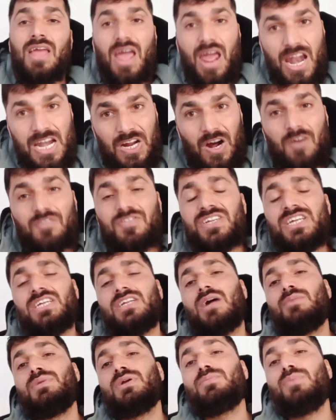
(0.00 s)
And after
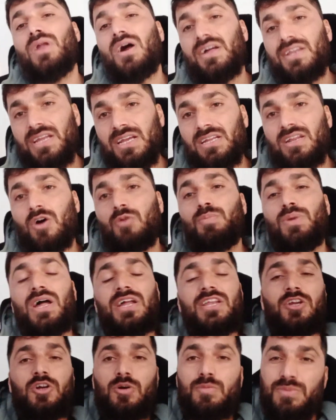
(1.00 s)
economic planning, now
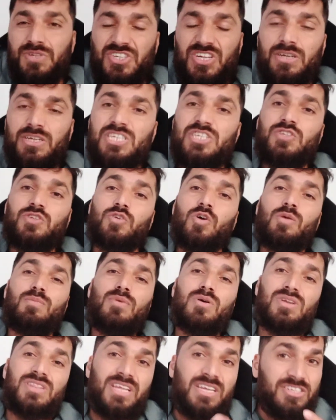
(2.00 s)
planning commission is no
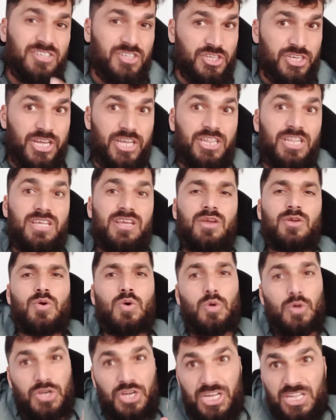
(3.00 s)
more, there is Niti
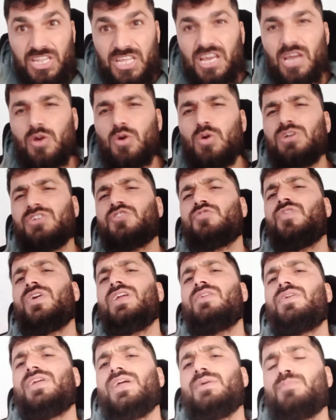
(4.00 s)
Aayog. Niti Aayog is
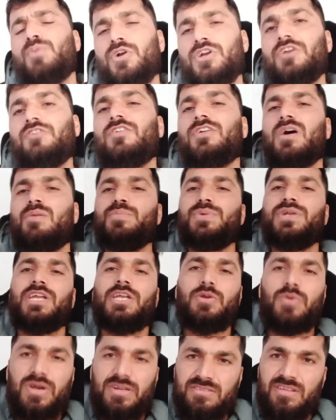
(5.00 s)
very, very important for
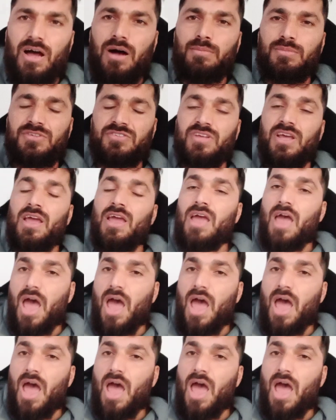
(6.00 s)
competitive exams.